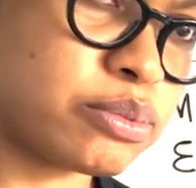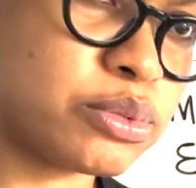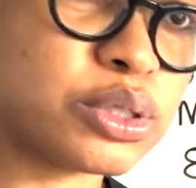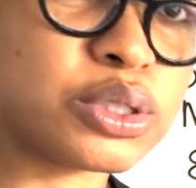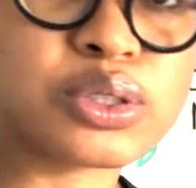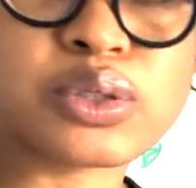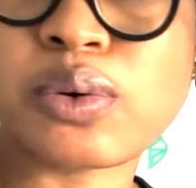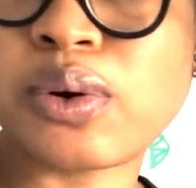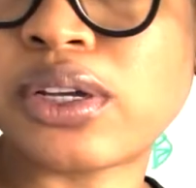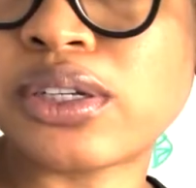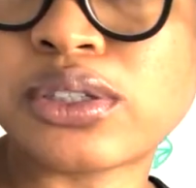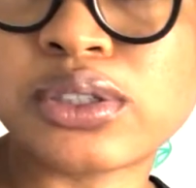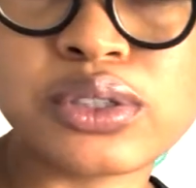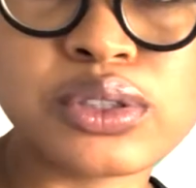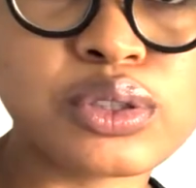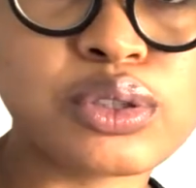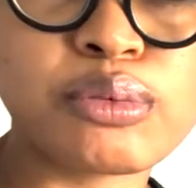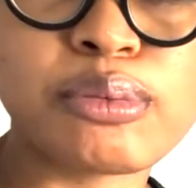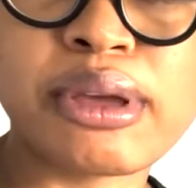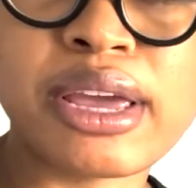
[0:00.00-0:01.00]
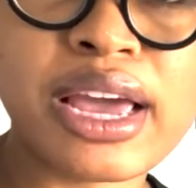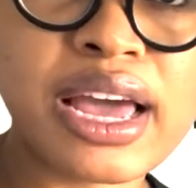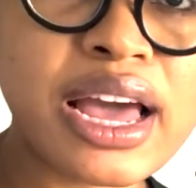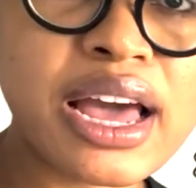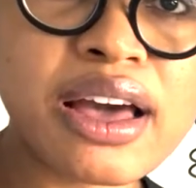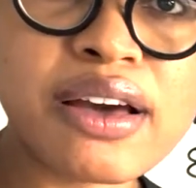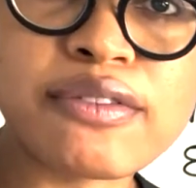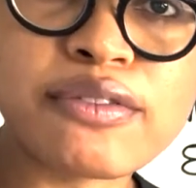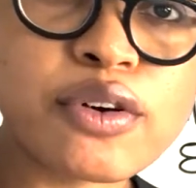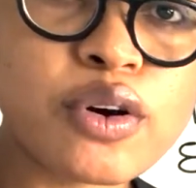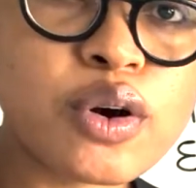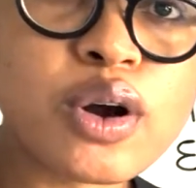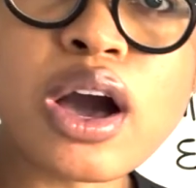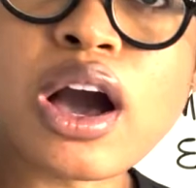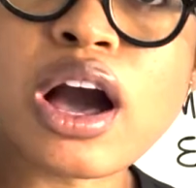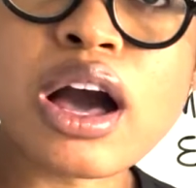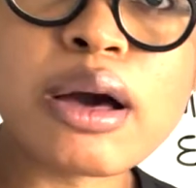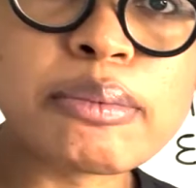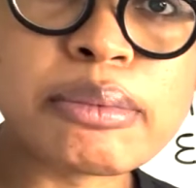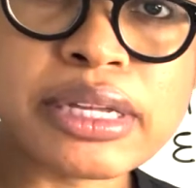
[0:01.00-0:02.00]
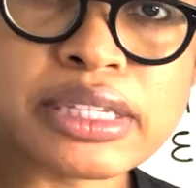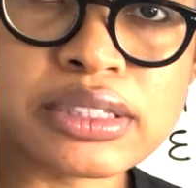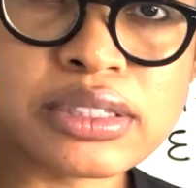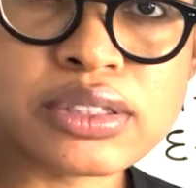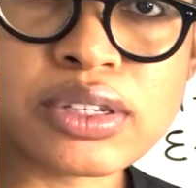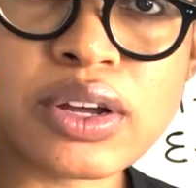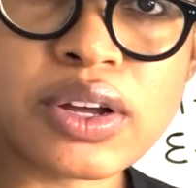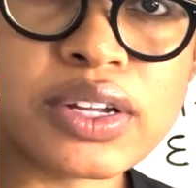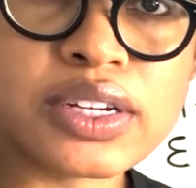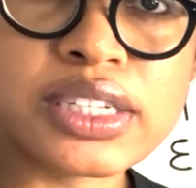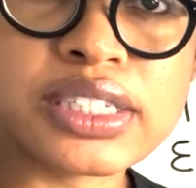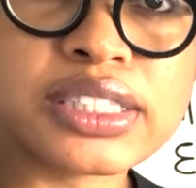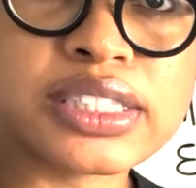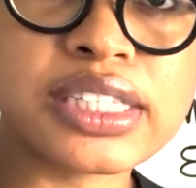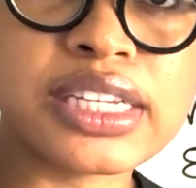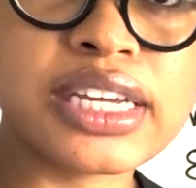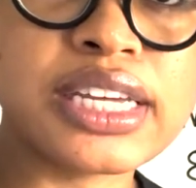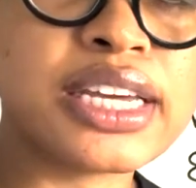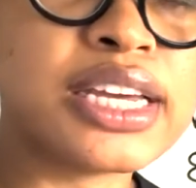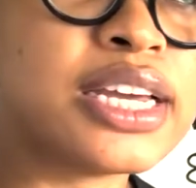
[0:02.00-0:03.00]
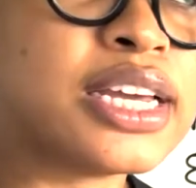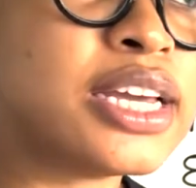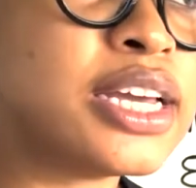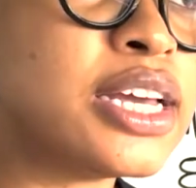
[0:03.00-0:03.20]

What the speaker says: just questions you may have, or comments, honestly.